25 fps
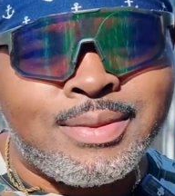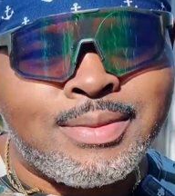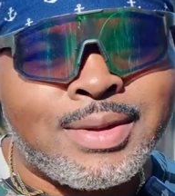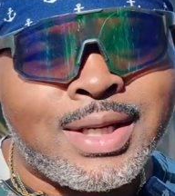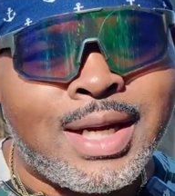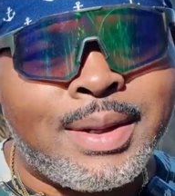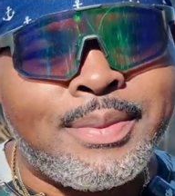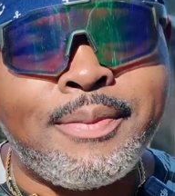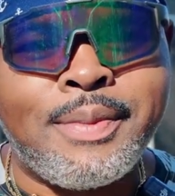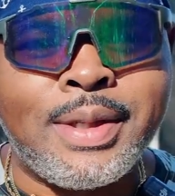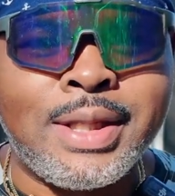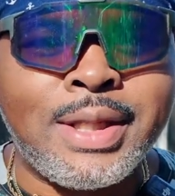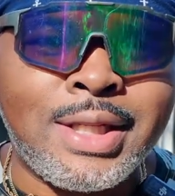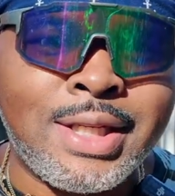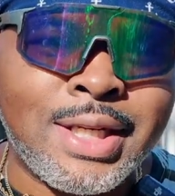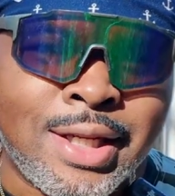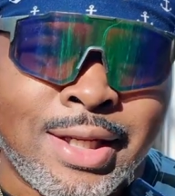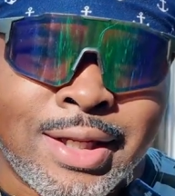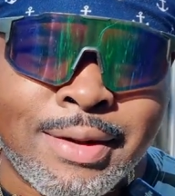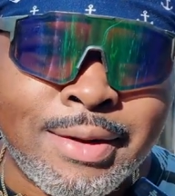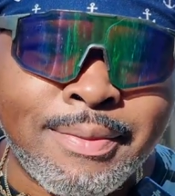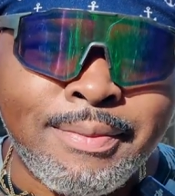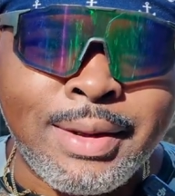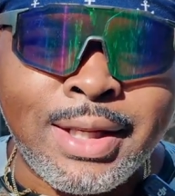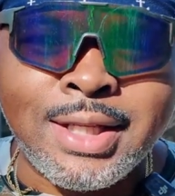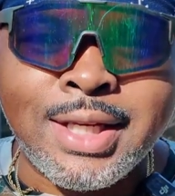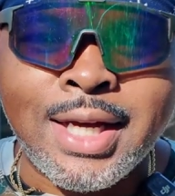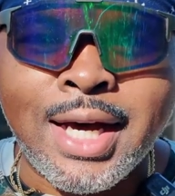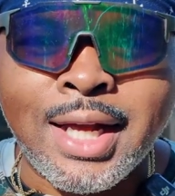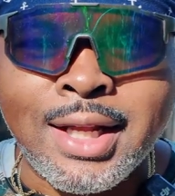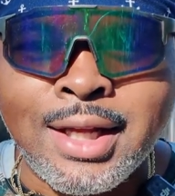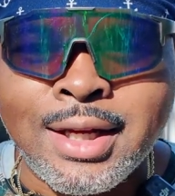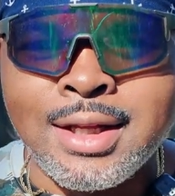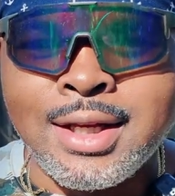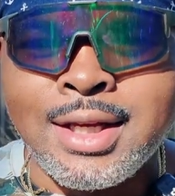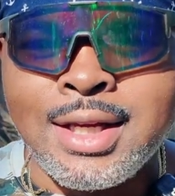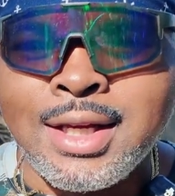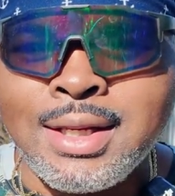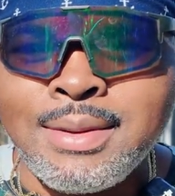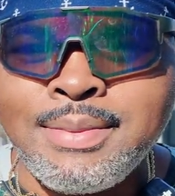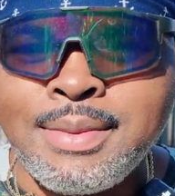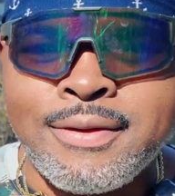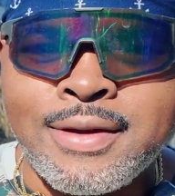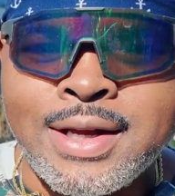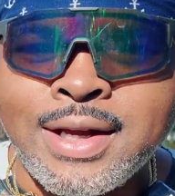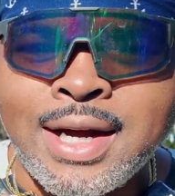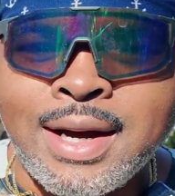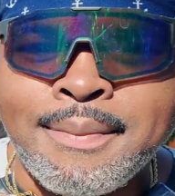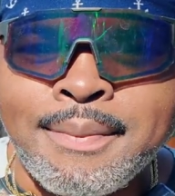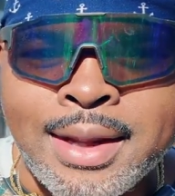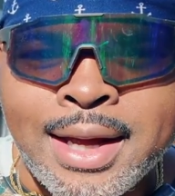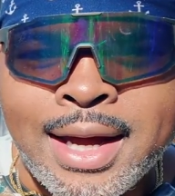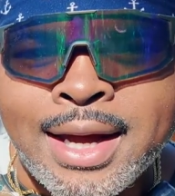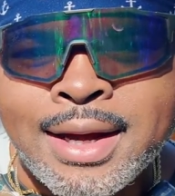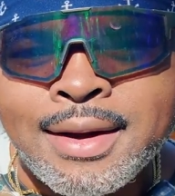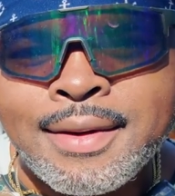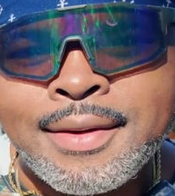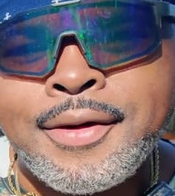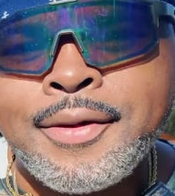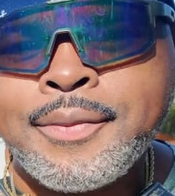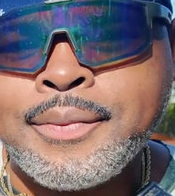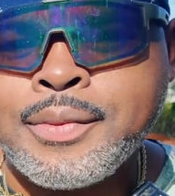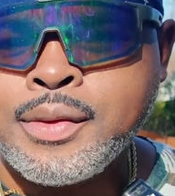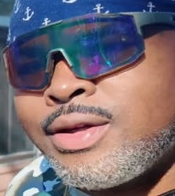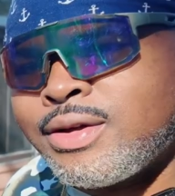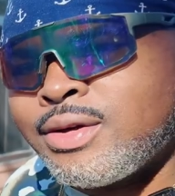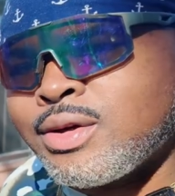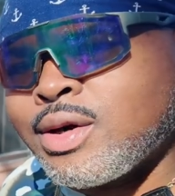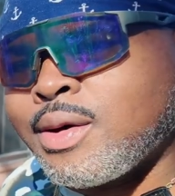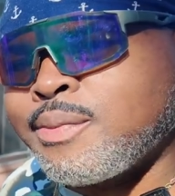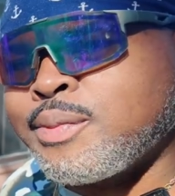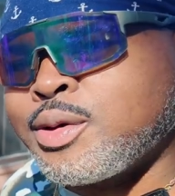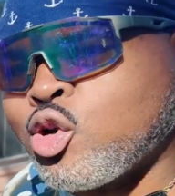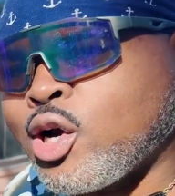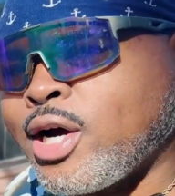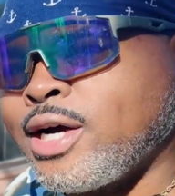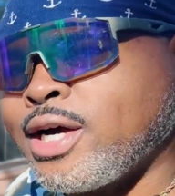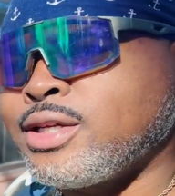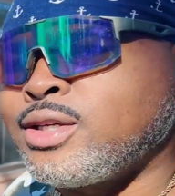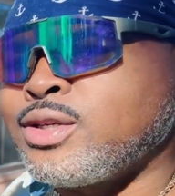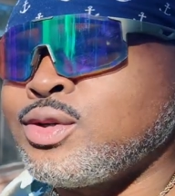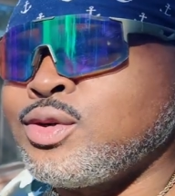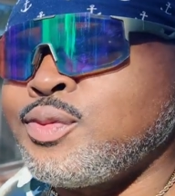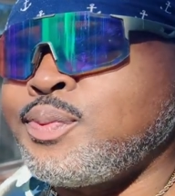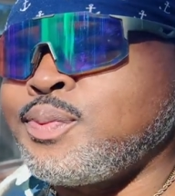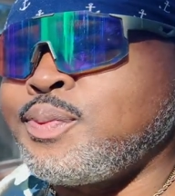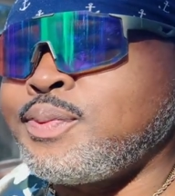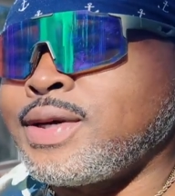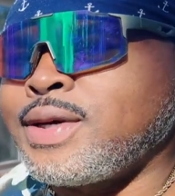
some type of metallic theme, if not black. And I'm trying to